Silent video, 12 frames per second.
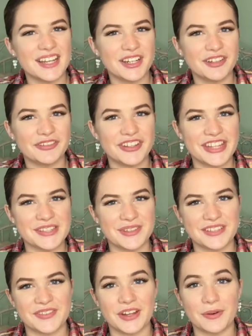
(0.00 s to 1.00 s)
here for this
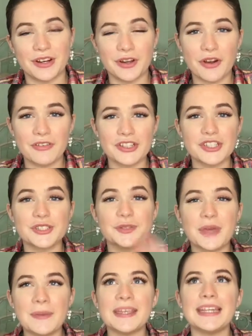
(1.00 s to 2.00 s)
week's video. We're gonna go over
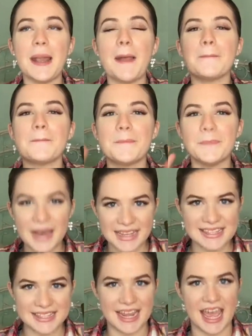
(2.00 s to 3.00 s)
swimming
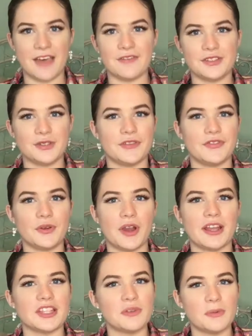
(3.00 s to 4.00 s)
must-haves. So if you
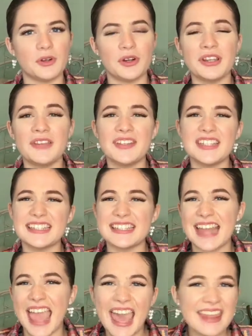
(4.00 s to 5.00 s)
are a swimmer or even just
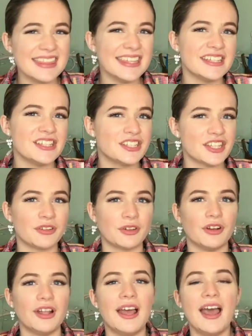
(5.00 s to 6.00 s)
an athlete in
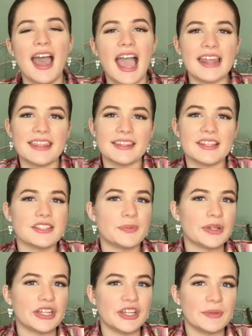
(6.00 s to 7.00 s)
general, I think these are
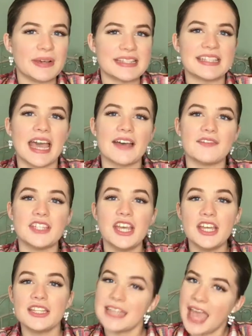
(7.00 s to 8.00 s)
pretty good must-haves
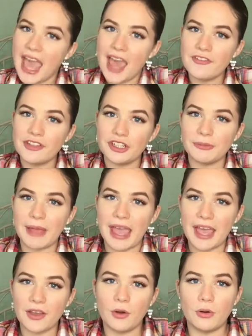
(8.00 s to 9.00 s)
to have in your
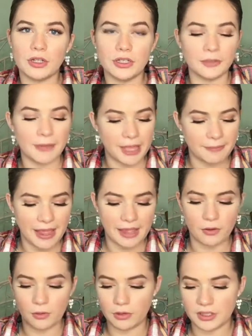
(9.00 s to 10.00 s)
bag or your
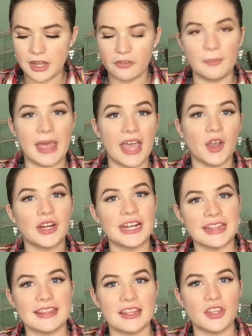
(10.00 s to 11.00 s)
backpack or duffel bag or
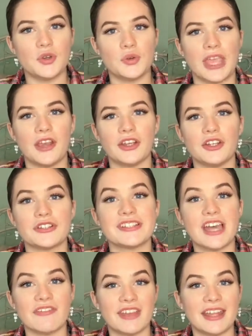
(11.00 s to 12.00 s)
anything that you carry your
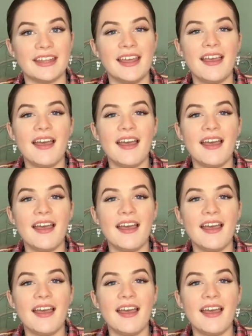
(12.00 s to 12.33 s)
stuff in.